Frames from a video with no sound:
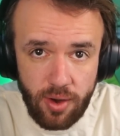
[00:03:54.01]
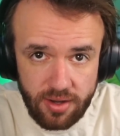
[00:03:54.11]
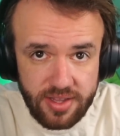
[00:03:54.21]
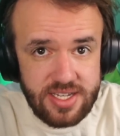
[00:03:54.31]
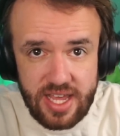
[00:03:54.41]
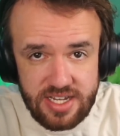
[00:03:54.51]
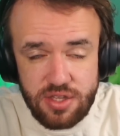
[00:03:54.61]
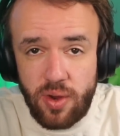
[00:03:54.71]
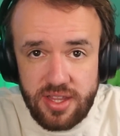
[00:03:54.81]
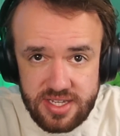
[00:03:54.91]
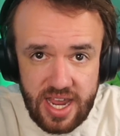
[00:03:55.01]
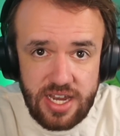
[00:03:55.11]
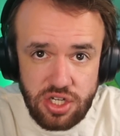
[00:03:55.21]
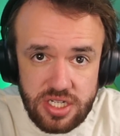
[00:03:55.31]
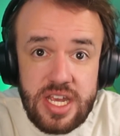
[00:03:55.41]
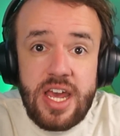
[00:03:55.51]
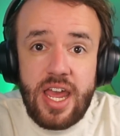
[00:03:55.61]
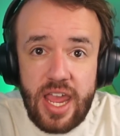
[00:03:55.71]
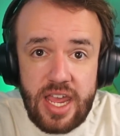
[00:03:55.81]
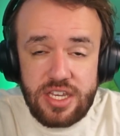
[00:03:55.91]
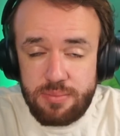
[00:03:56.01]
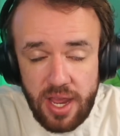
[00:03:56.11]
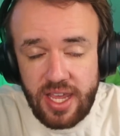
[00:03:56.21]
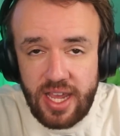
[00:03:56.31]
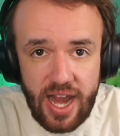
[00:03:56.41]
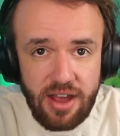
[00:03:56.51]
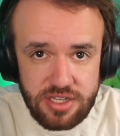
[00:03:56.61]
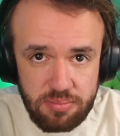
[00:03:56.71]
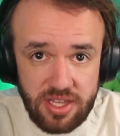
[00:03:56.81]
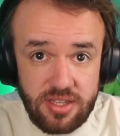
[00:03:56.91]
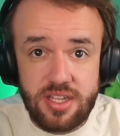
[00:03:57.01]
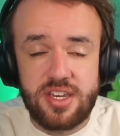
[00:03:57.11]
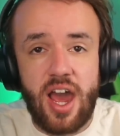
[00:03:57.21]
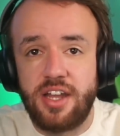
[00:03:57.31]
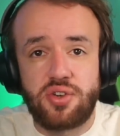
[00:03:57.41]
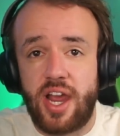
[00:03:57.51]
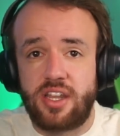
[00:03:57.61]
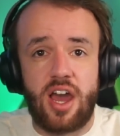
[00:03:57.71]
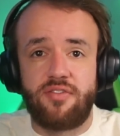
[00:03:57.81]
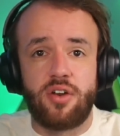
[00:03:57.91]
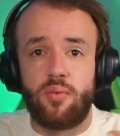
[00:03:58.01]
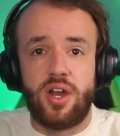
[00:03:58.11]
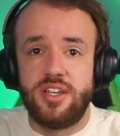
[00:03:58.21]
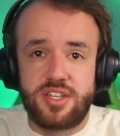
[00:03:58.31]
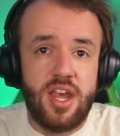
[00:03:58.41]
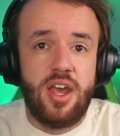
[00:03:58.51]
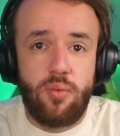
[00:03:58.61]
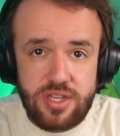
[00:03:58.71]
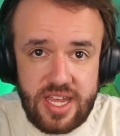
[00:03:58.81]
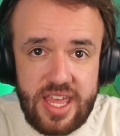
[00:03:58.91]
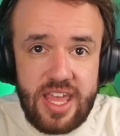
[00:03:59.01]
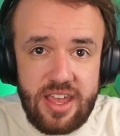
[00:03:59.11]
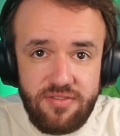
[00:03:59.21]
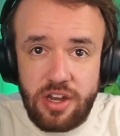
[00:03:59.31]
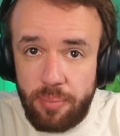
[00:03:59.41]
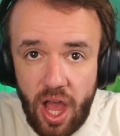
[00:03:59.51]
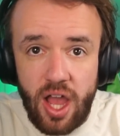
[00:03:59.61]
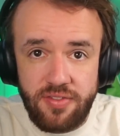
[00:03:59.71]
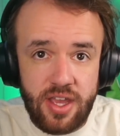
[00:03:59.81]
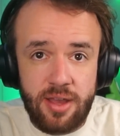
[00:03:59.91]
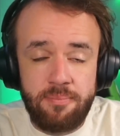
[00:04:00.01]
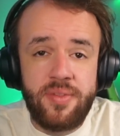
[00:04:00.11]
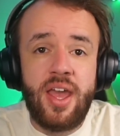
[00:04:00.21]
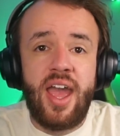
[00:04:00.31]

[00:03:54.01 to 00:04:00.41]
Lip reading: At least that's the way this agent is making it out to be, that this contract offer was heaved upon them